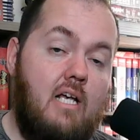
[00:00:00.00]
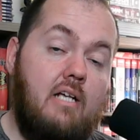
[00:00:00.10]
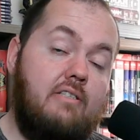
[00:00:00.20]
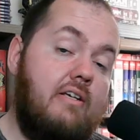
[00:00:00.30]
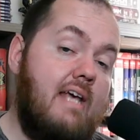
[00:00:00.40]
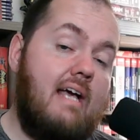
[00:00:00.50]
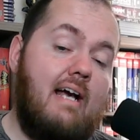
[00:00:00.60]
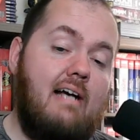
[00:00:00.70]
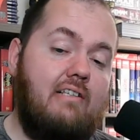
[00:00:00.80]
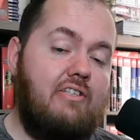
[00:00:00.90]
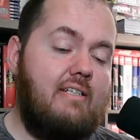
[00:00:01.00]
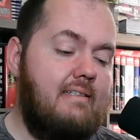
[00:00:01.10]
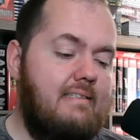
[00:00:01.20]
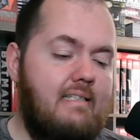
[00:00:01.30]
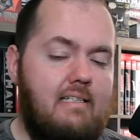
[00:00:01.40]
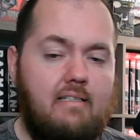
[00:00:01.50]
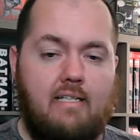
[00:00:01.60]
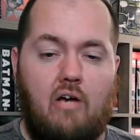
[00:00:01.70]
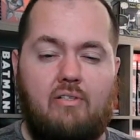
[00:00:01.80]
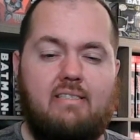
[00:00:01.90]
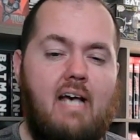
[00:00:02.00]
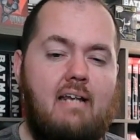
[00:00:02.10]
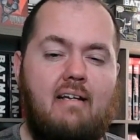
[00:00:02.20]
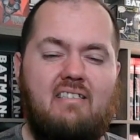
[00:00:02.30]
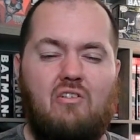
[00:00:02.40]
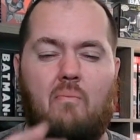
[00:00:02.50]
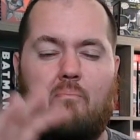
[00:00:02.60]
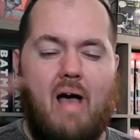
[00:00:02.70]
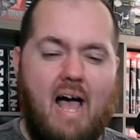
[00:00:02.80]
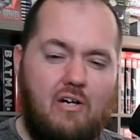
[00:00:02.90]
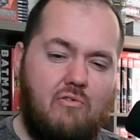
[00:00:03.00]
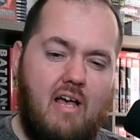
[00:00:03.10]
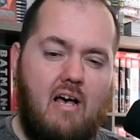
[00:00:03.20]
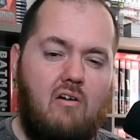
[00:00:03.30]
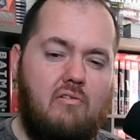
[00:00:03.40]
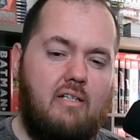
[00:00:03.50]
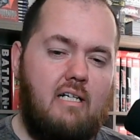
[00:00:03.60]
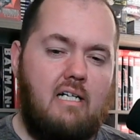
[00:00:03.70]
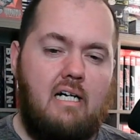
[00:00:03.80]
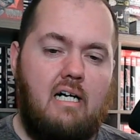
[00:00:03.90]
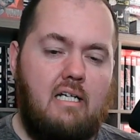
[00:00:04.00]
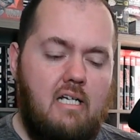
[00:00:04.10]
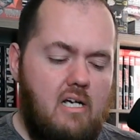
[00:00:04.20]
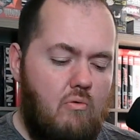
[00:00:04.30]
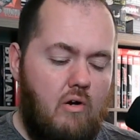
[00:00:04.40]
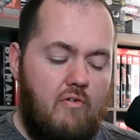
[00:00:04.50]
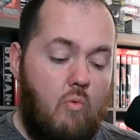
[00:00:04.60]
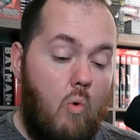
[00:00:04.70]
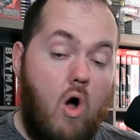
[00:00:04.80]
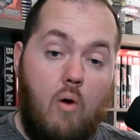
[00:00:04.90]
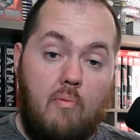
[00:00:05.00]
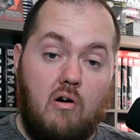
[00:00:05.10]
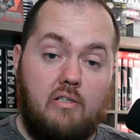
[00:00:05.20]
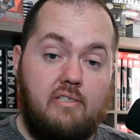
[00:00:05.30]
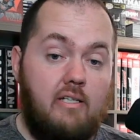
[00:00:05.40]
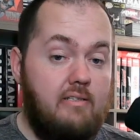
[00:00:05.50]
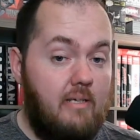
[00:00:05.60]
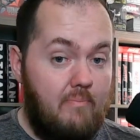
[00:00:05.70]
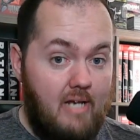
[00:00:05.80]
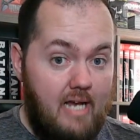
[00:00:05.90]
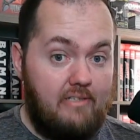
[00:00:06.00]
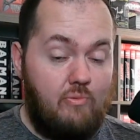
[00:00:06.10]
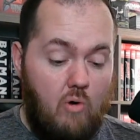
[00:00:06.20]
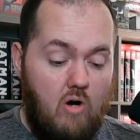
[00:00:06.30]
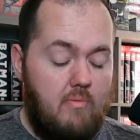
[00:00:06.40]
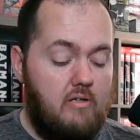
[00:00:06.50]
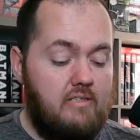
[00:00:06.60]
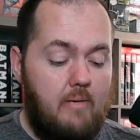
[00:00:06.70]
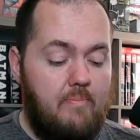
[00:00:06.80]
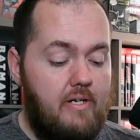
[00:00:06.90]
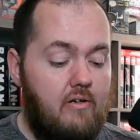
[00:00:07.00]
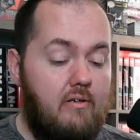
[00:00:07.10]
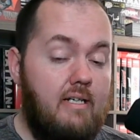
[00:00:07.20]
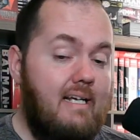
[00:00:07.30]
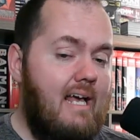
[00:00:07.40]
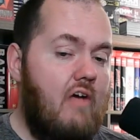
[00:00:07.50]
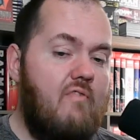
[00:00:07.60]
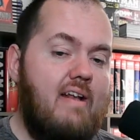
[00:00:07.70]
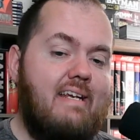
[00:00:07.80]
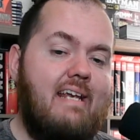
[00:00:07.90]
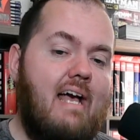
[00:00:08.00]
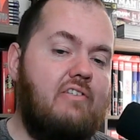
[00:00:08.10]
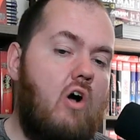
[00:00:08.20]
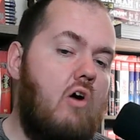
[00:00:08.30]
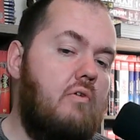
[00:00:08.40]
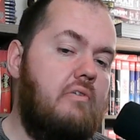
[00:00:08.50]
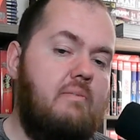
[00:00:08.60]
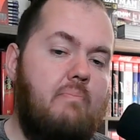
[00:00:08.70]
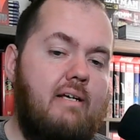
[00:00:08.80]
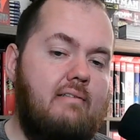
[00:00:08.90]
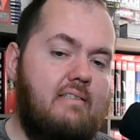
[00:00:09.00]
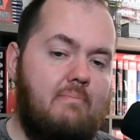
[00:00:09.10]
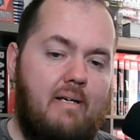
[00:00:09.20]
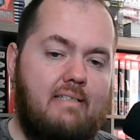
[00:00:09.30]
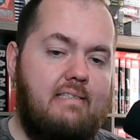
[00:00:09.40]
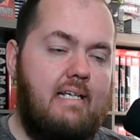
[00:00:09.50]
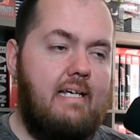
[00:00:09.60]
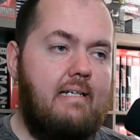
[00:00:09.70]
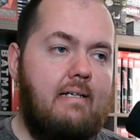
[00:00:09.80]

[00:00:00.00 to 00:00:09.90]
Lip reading: So yeah, guys, as you can see, he's got a nice little background with wall books, some nice wall books up there, and then he has all those bins mixed in.